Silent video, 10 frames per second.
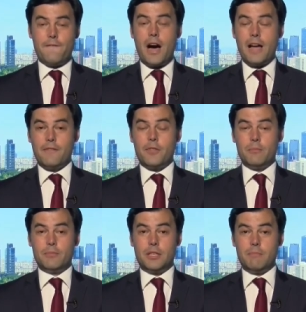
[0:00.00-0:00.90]
five of
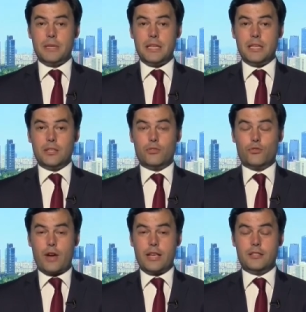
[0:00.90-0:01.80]
them can be
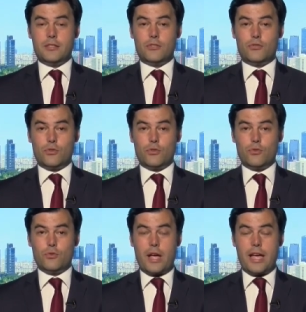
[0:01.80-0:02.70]
traced
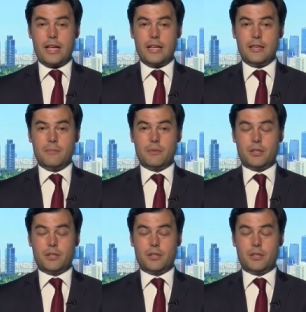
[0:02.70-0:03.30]
to a